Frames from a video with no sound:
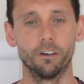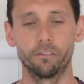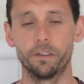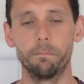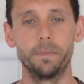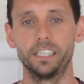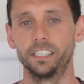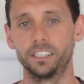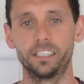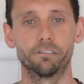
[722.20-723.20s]
of the
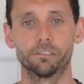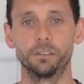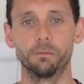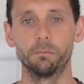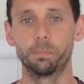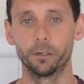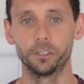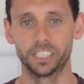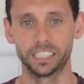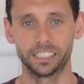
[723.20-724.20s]
million different
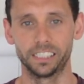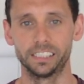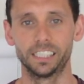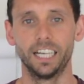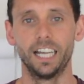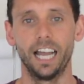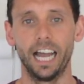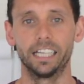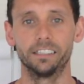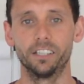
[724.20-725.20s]
processes
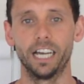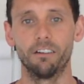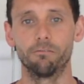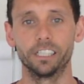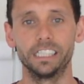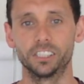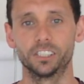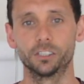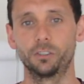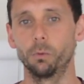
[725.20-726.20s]
and
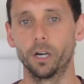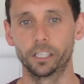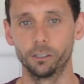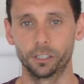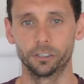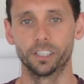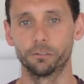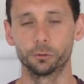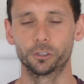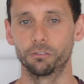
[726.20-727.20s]
reasons as to why glucose
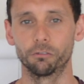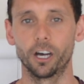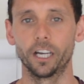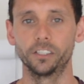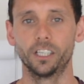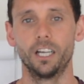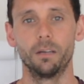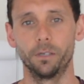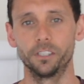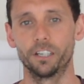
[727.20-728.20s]
levels can rise.
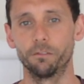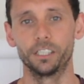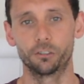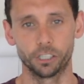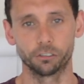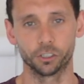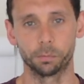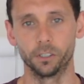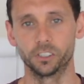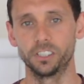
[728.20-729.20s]
But generally, stress
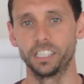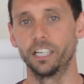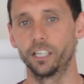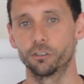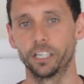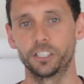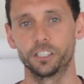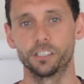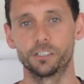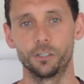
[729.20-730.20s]
response and dehydration
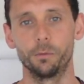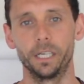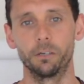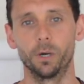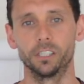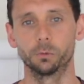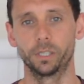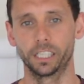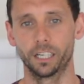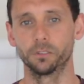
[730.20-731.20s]
are the two big ones
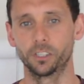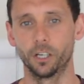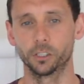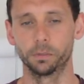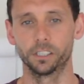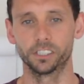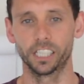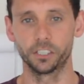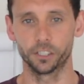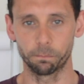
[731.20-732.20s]
when it comes to
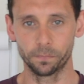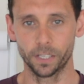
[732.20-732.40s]
hospitalization.